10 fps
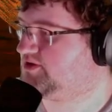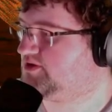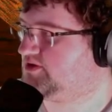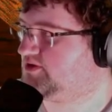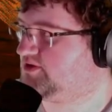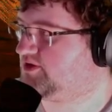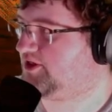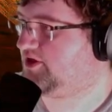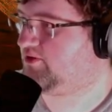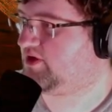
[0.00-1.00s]
So I
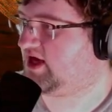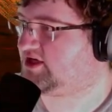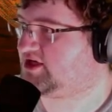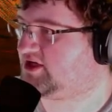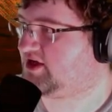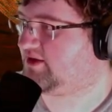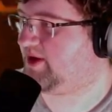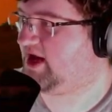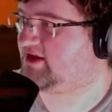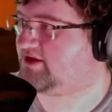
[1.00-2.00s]
think we're actually just gonna
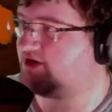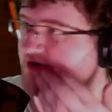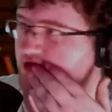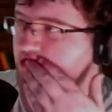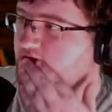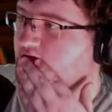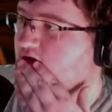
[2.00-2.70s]
pass turn.